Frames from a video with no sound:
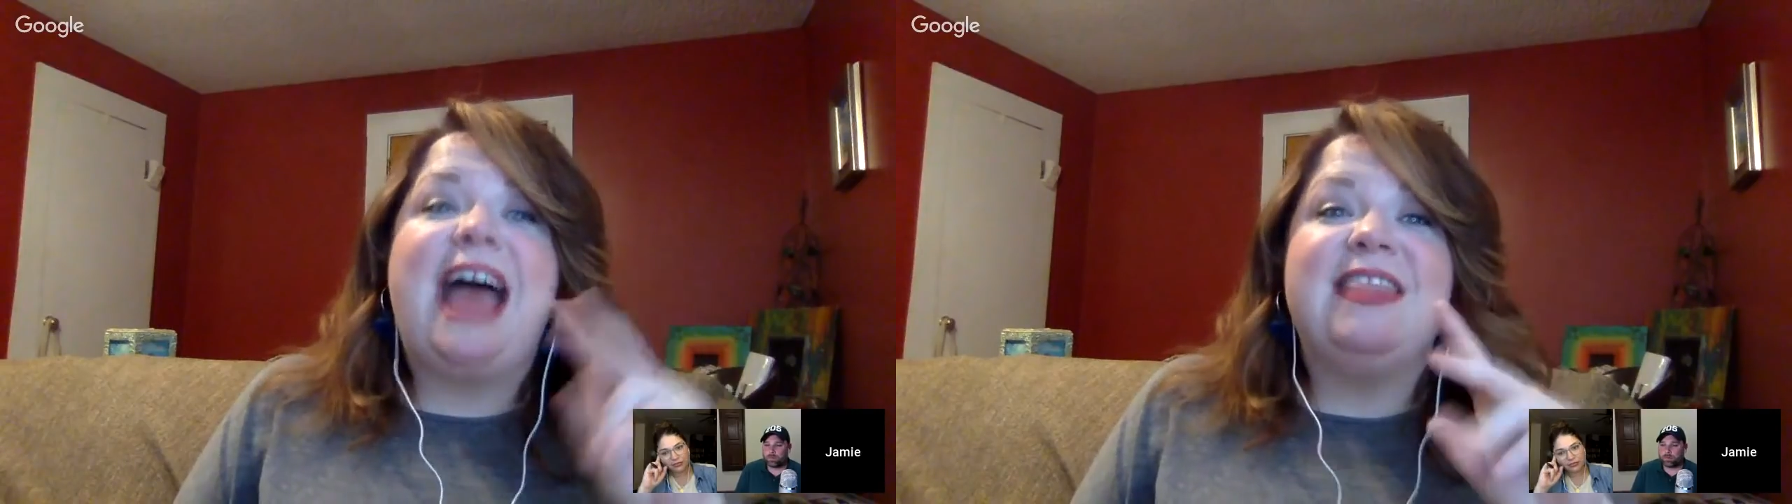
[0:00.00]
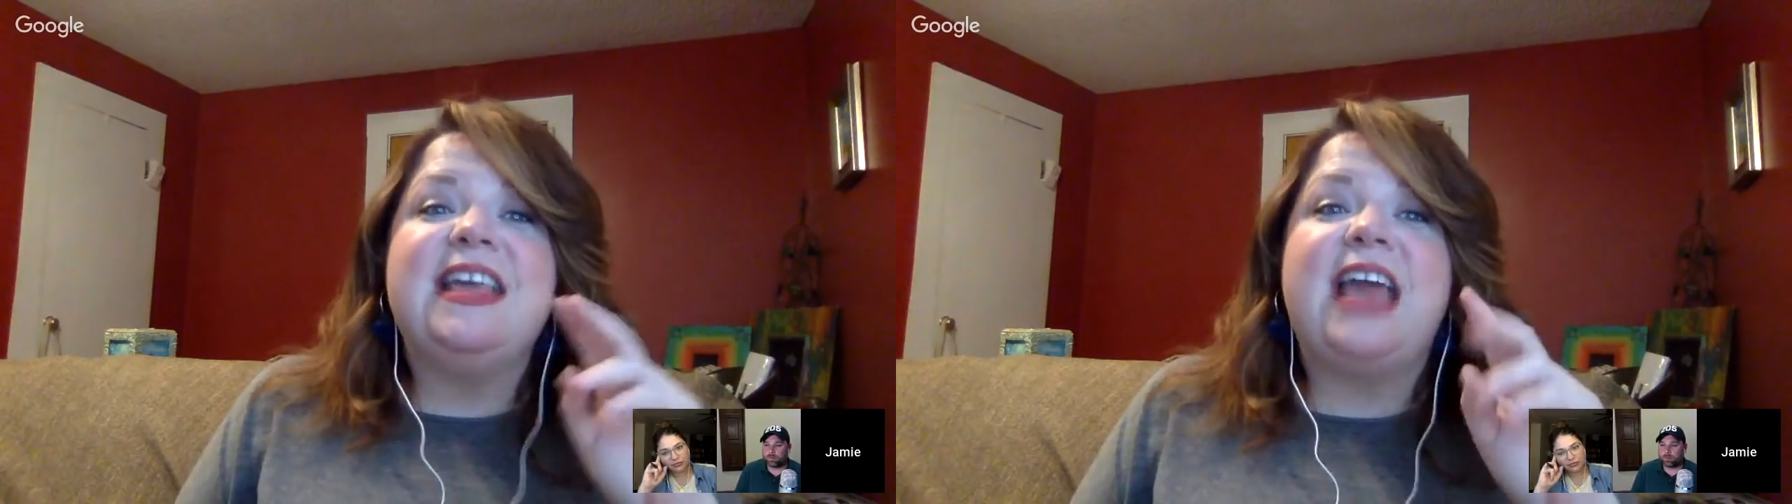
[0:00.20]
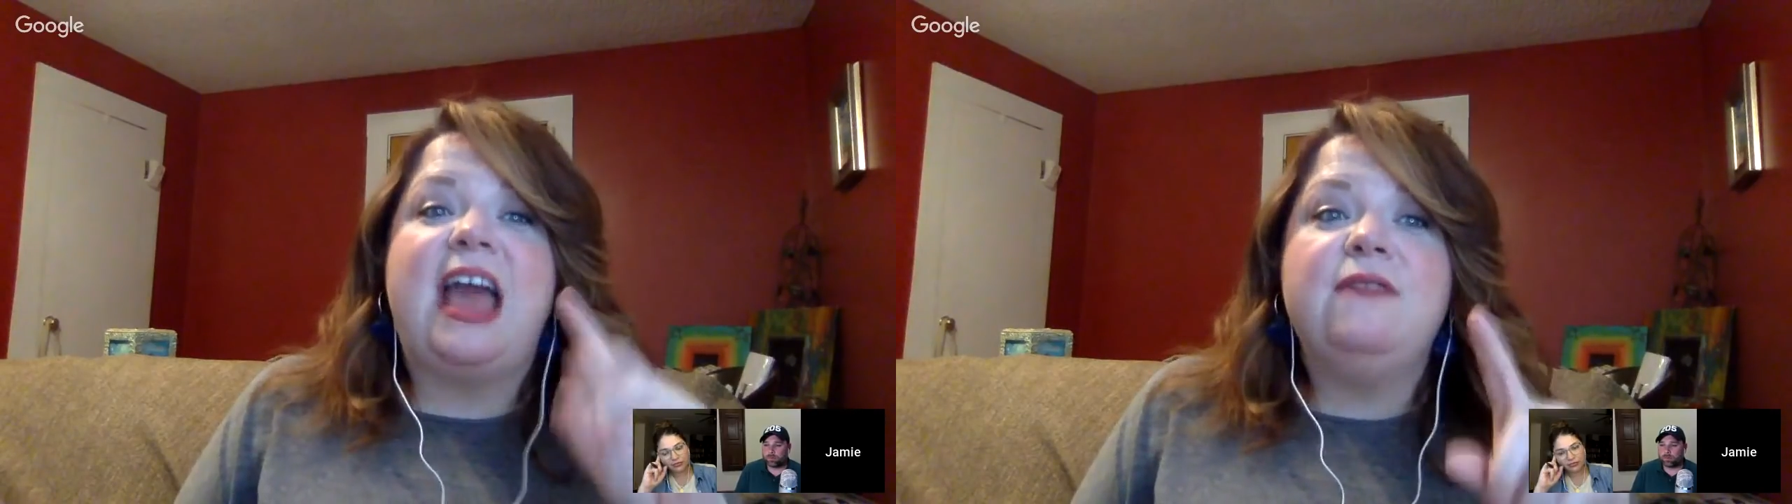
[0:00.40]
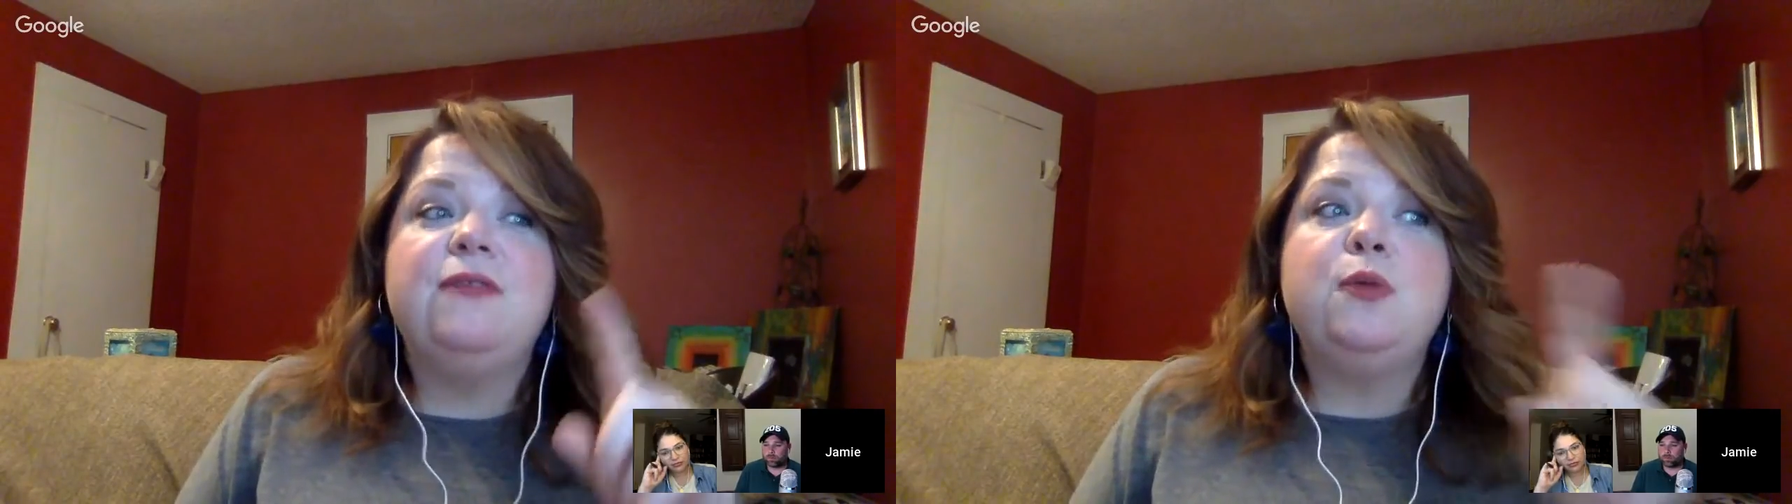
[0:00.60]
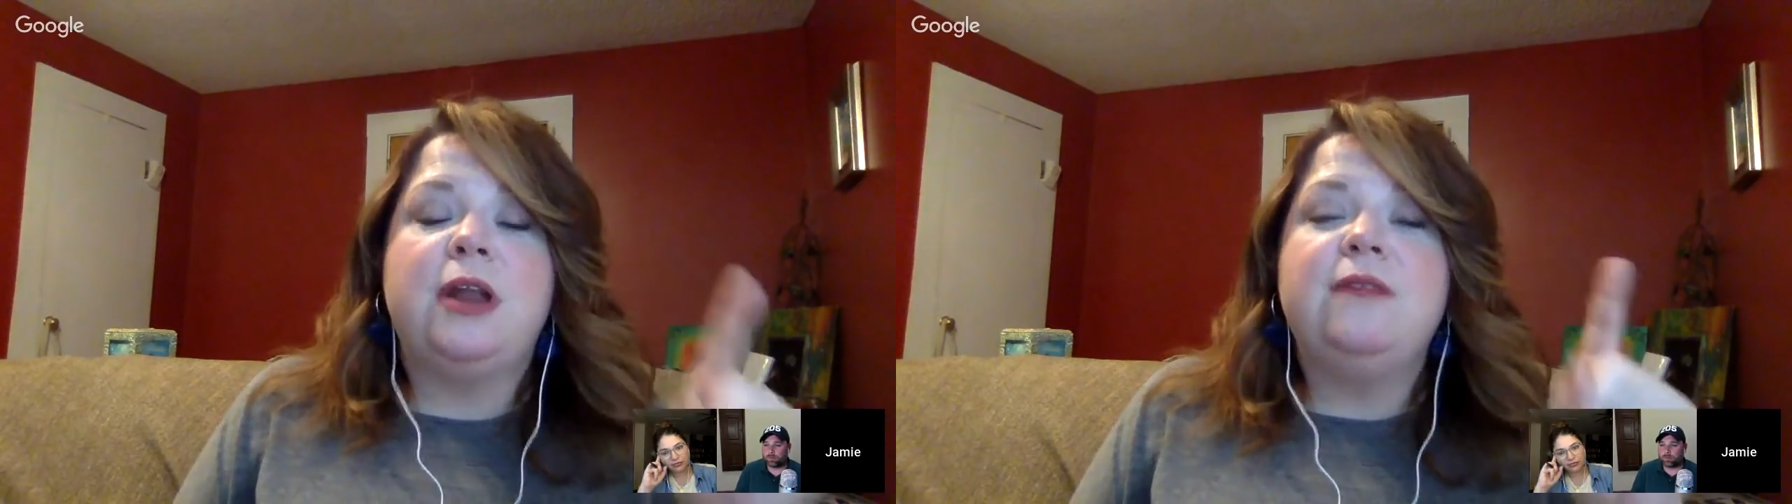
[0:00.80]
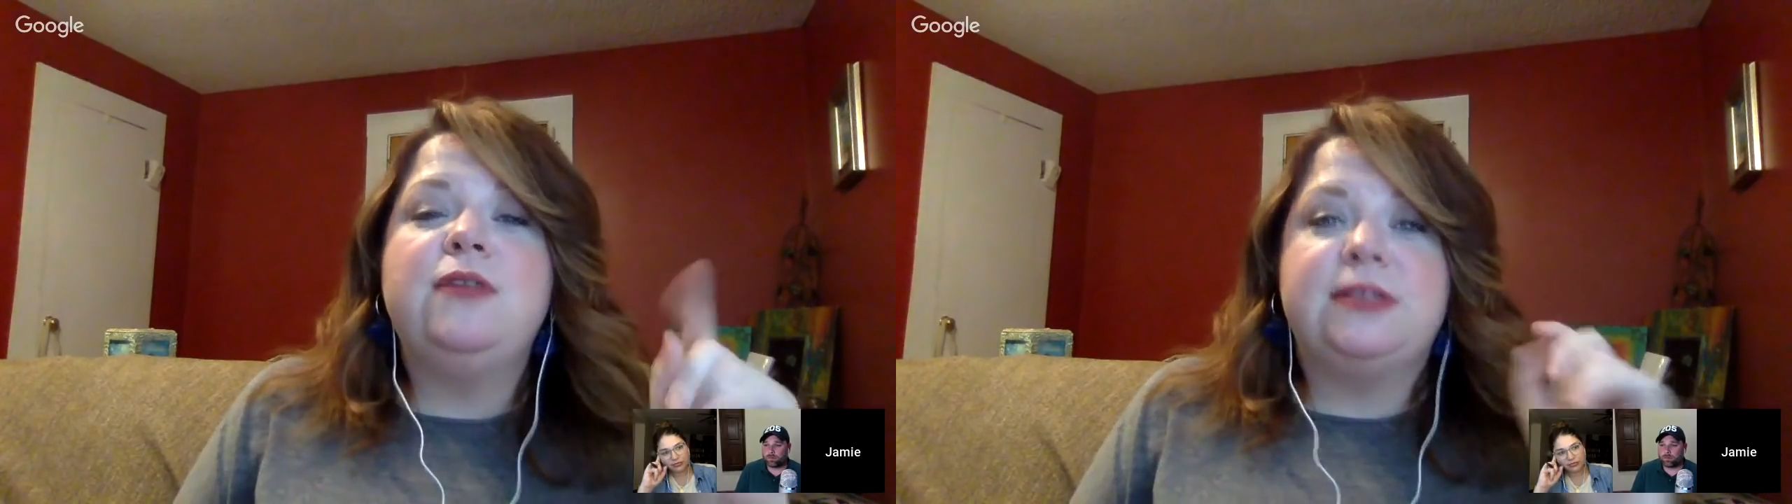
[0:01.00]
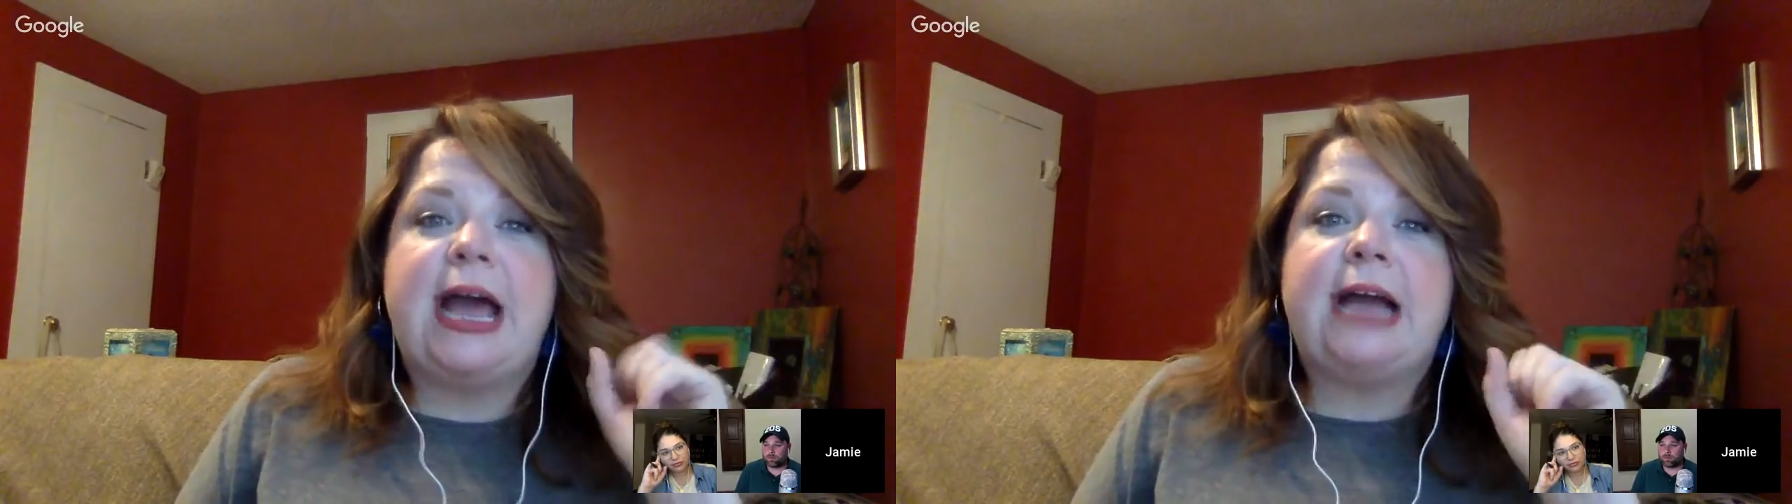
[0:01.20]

I think every one of those